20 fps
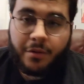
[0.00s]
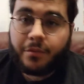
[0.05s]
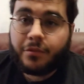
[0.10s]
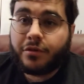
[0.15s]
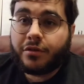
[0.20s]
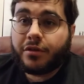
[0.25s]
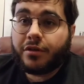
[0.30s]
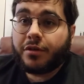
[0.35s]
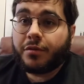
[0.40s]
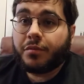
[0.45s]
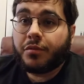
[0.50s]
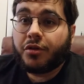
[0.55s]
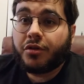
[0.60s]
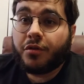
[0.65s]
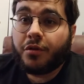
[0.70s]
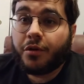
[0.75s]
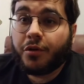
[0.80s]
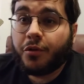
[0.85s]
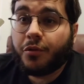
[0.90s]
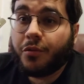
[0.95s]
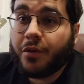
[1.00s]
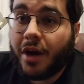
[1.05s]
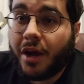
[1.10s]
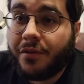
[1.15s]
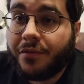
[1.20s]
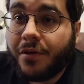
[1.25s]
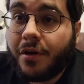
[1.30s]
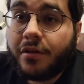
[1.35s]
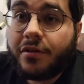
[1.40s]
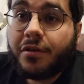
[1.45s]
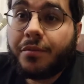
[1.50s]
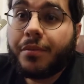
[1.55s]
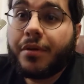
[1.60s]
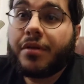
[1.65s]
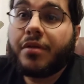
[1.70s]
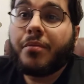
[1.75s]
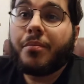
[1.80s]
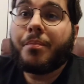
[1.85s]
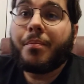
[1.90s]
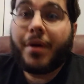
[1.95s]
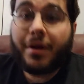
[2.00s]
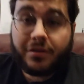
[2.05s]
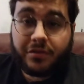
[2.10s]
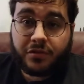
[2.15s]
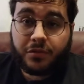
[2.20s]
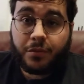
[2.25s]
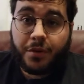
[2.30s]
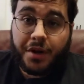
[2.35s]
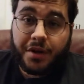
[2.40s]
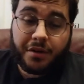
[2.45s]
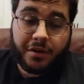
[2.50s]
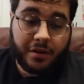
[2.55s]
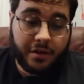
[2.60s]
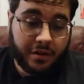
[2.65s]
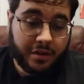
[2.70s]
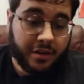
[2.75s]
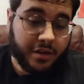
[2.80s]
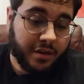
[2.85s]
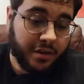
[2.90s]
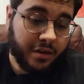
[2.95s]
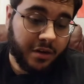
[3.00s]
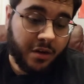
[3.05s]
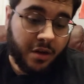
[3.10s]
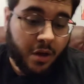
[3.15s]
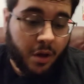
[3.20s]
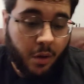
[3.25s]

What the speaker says: We're just going to be showing you what I found to be the best way to clean